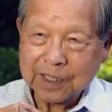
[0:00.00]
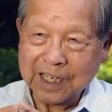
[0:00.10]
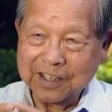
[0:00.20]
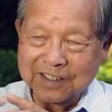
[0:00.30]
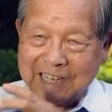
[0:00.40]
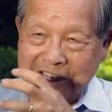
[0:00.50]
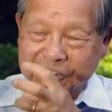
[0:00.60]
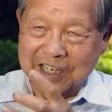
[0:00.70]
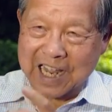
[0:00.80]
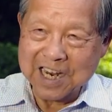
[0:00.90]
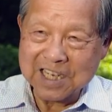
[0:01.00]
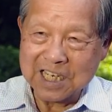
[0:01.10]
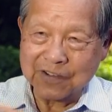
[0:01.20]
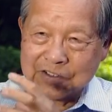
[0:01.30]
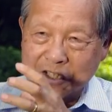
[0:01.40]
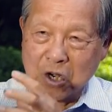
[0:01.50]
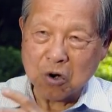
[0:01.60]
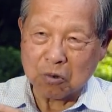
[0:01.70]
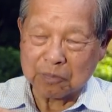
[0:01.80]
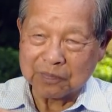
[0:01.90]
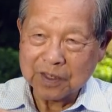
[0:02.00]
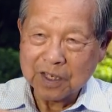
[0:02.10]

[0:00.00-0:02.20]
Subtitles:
It isn't actually an entity of its own.